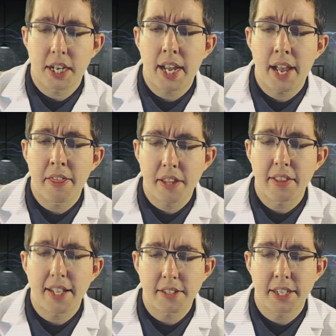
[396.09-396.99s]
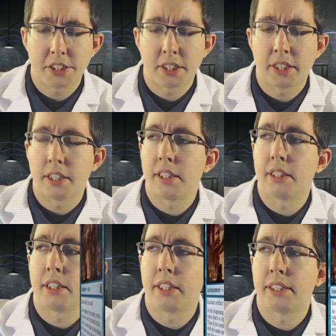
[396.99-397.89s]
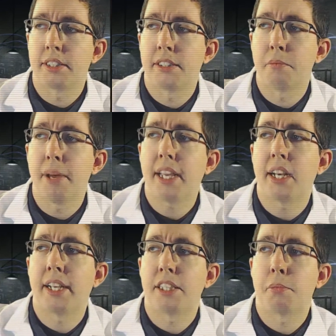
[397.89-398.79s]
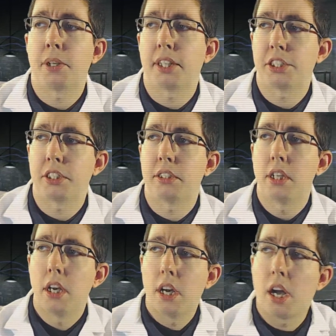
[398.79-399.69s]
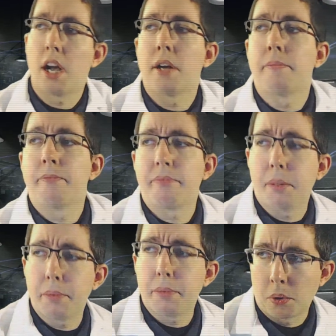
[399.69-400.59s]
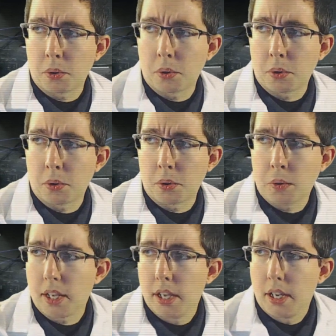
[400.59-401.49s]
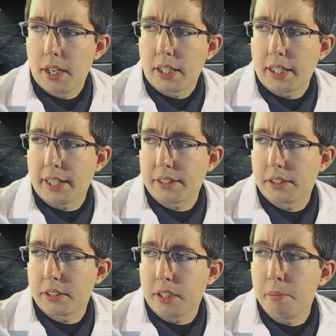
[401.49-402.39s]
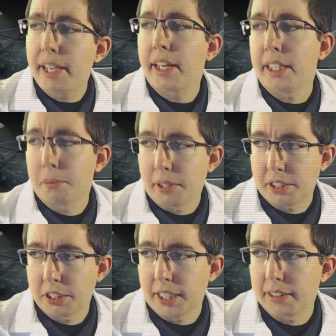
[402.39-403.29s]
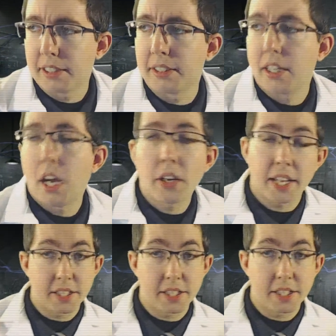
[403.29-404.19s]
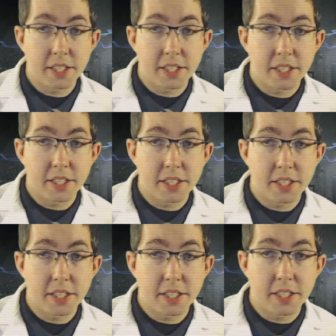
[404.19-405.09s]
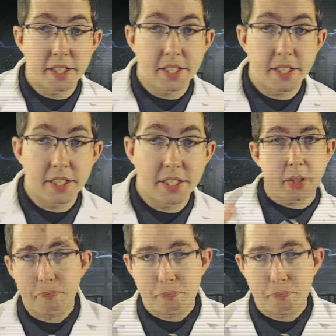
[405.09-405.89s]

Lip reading: I think that's actually the list. It's mechanized production. Let me take a look real quick. Yes, mechanized production. Yes, that's it. Okay, this one is really cool. This is an aura.